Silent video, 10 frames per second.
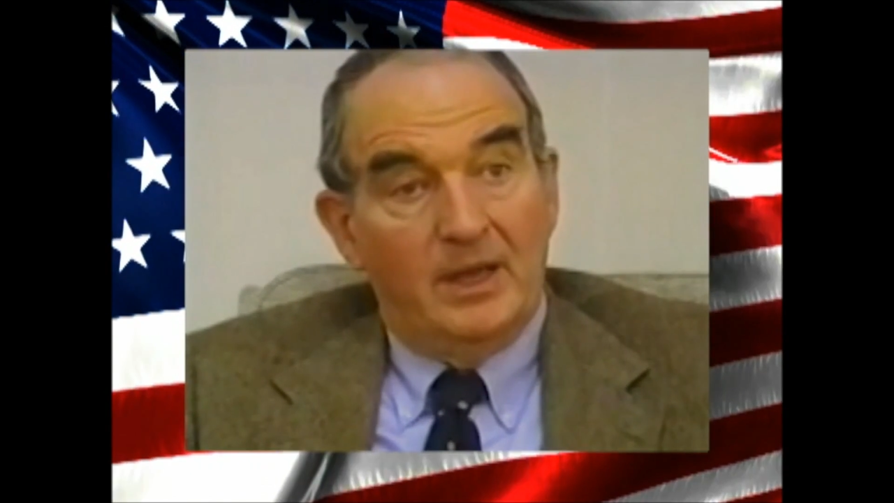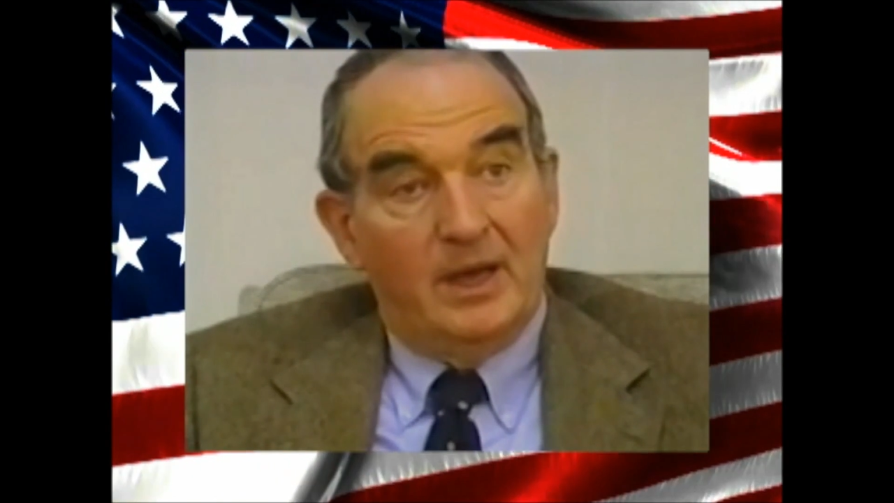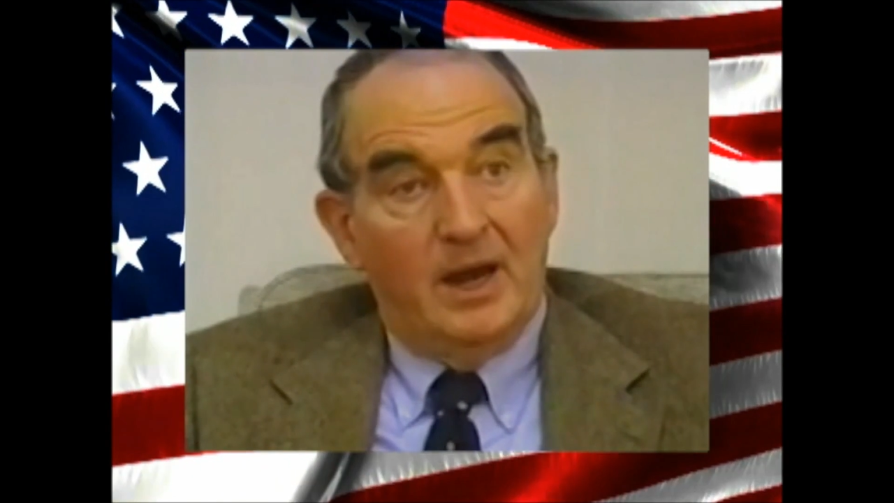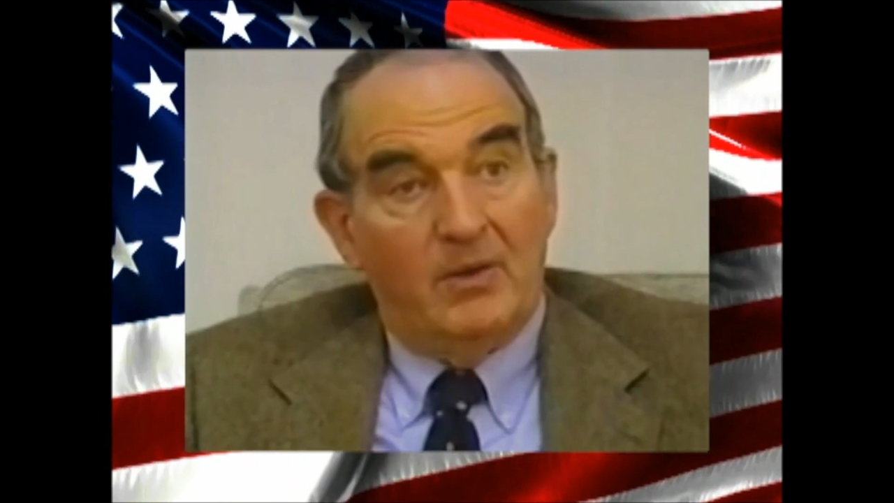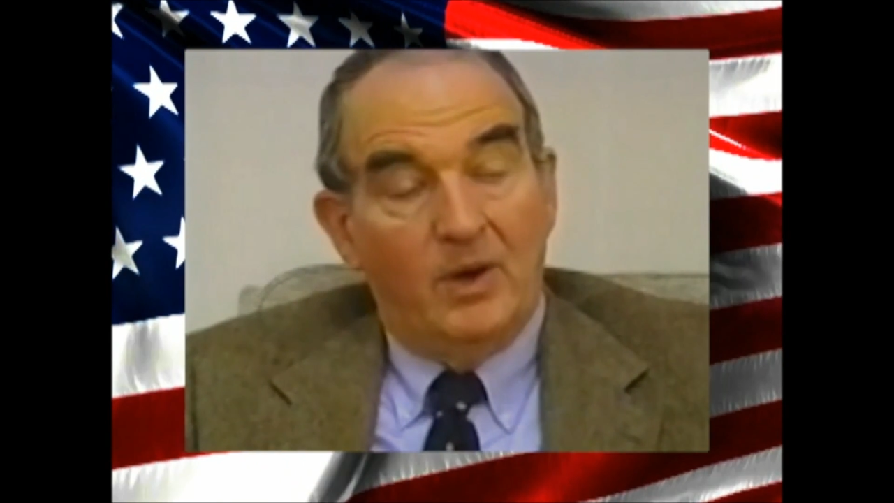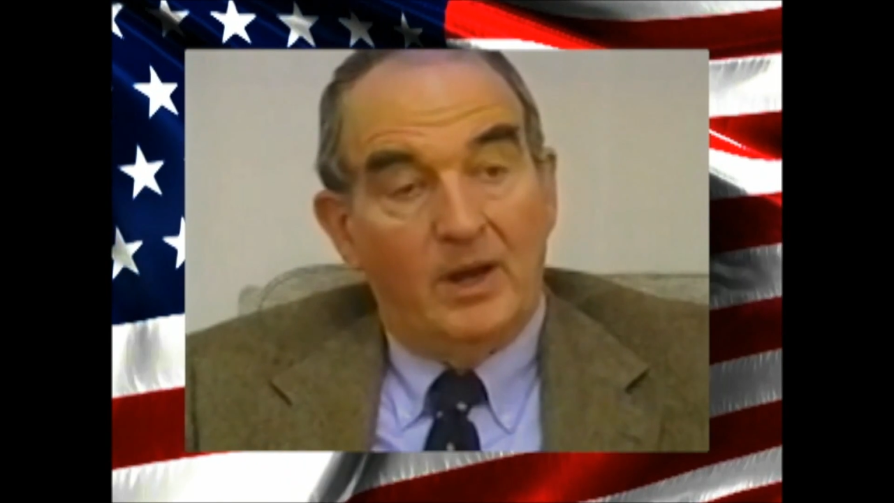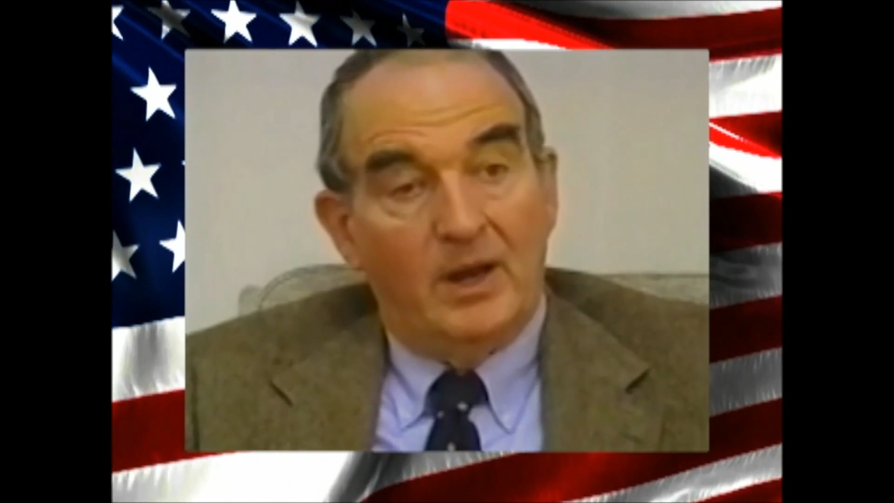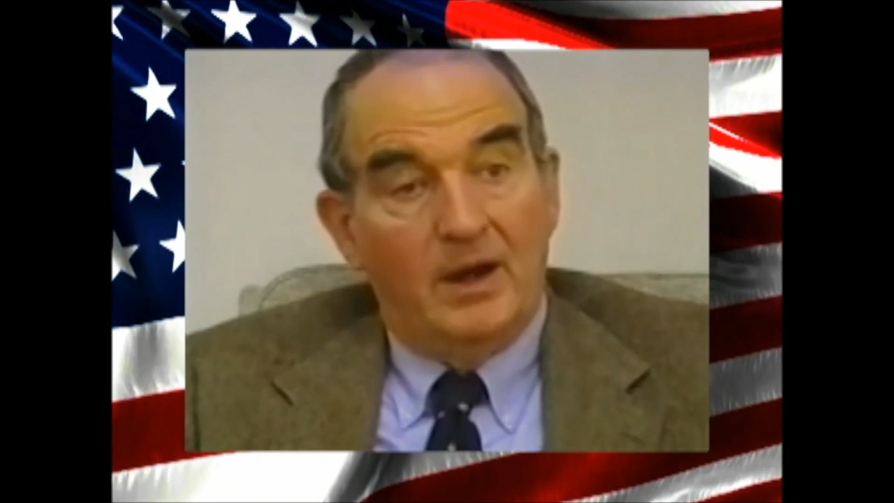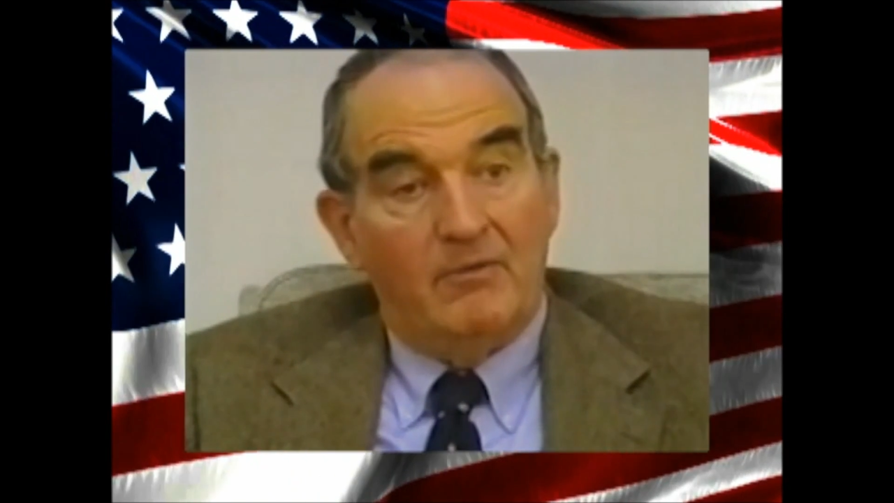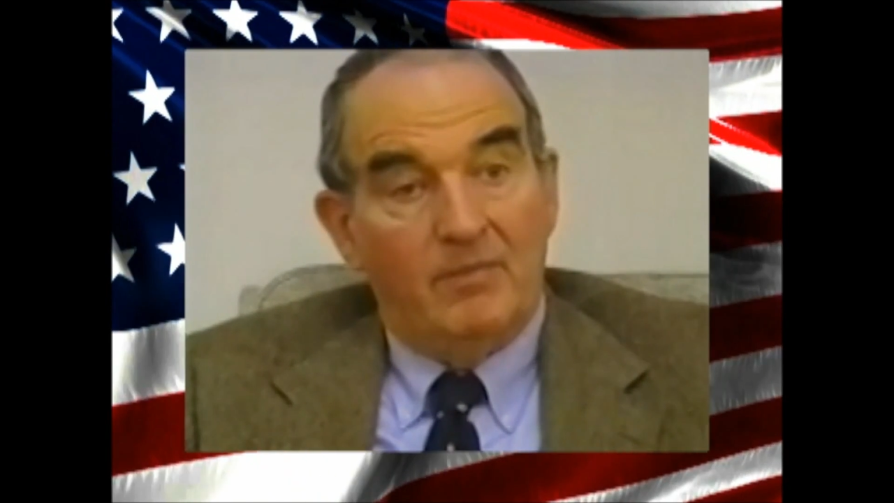got quite
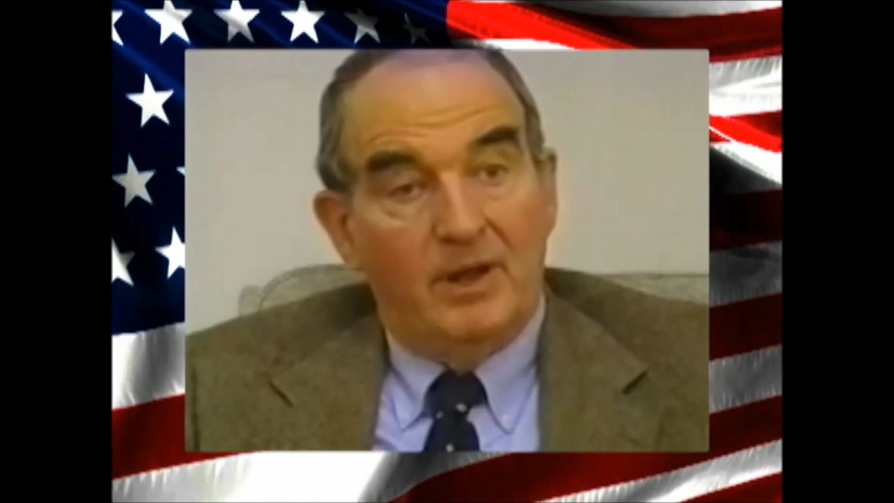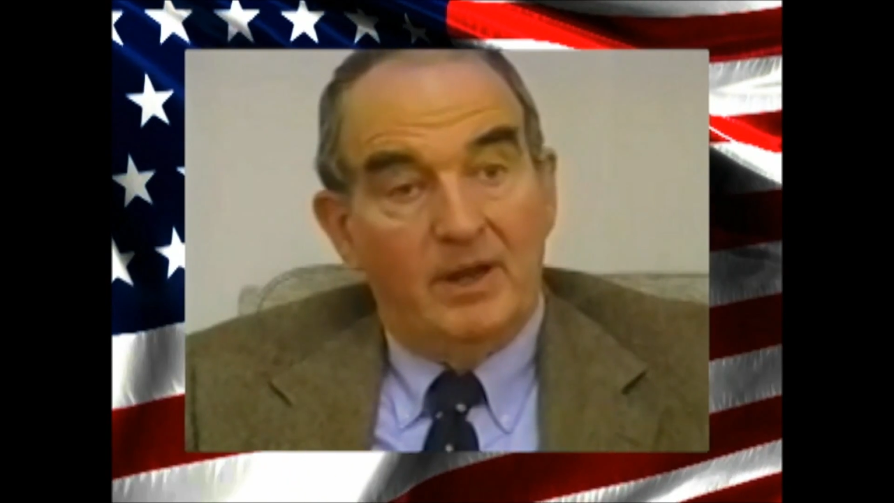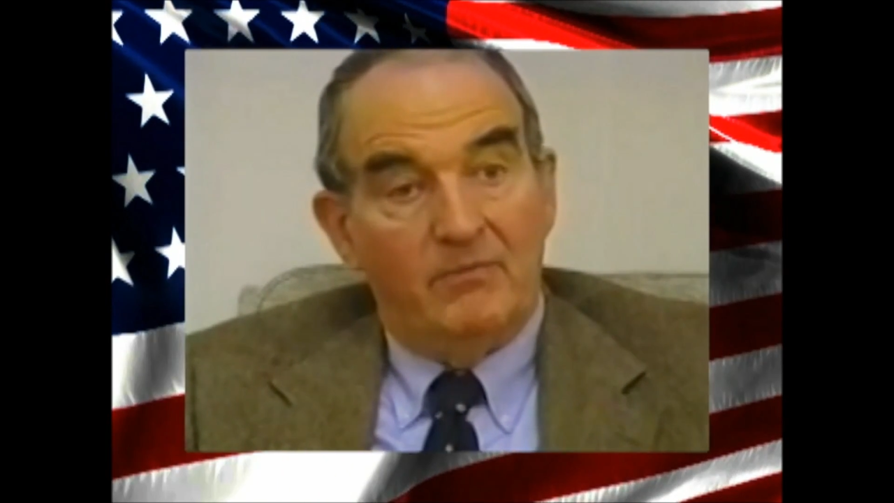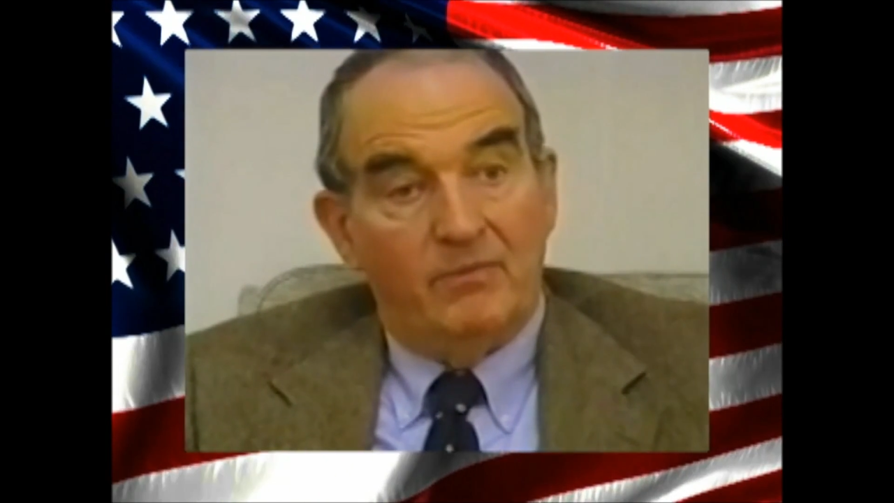a lot of money